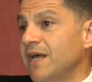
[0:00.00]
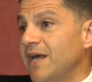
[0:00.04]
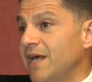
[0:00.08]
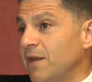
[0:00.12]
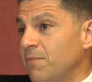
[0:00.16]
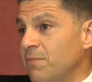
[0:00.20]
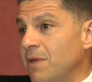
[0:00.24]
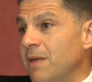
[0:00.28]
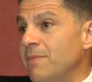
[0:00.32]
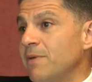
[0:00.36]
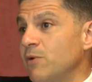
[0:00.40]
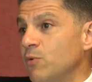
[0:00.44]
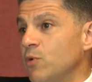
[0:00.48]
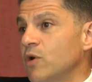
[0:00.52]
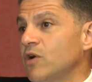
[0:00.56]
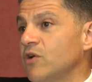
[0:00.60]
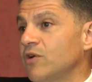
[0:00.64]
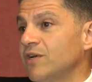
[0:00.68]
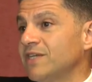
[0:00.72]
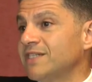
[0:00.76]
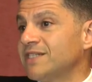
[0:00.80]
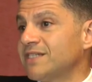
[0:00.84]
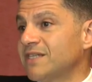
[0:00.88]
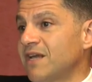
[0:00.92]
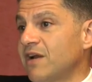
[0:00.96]
and maybe we're
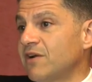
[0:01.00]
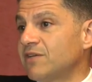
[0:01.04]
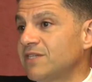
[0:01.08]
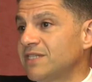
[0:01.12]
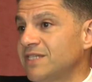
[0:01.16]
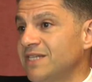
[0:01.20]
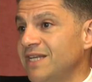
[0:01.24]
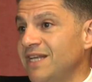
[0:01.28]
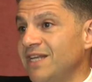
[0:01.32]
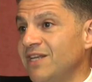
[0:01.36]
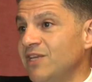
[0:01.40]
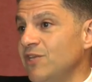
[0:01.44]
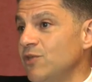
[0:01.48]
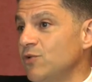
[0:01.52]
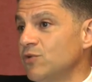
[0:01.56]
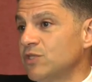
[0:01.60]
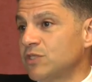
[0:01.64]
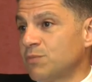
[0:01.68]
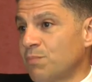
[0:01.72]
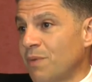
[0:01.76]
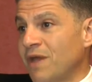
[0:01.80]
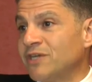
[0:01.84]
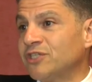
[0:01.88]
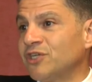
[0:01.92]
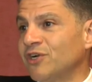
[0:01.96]
going to start seeing new
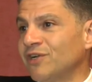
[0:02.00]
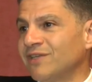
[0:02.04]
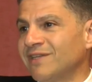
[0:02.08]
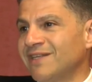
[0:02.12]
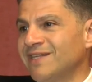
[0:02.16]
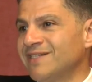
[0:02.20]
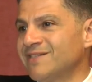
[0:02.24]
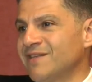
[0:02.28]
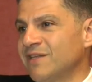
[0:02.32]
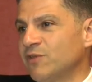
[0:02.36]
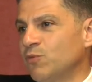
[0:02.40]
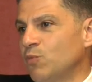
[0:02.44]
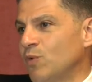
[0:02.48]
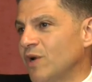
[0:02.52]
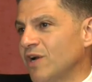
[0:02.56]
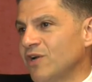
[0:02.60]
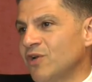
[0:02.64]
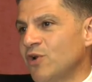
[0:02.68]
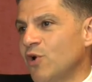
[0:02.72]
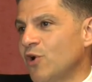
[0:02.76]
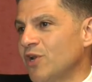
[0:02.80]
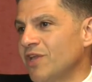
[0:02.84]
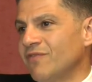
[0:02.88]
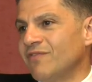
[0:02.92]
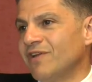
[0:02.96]
specialties that we're
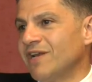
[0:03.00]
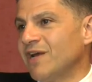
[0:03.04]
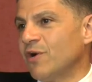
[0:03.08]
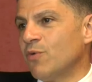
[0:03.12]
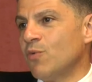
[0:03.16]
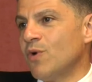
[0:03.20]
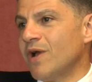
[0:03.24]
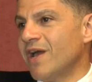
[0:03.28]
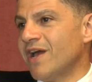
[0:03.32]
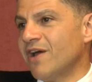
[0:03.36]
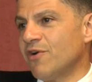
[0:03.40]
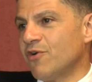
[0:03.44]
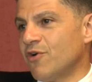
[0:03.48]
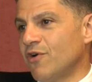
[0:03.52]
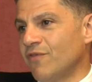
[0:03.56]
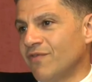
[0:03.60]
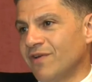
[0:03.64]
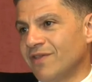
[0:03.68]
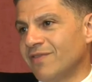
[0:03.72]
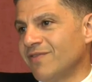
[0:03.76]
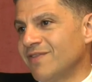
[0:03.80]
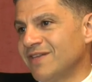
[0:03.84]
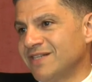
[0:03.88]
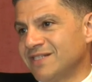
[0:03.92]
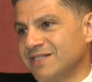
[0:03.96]
not even aware
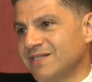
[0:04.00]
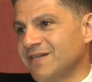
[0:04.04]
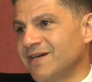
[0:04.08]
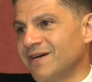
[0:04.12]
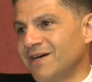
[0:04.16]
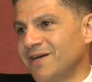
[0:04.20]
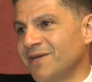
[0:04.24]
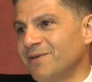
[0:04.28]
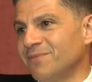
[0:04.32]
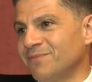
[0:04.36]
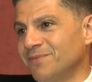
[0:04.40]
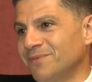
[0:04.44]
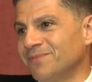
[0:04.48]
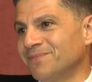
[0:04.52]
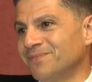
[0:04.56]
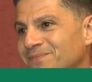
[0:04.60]
of at this time.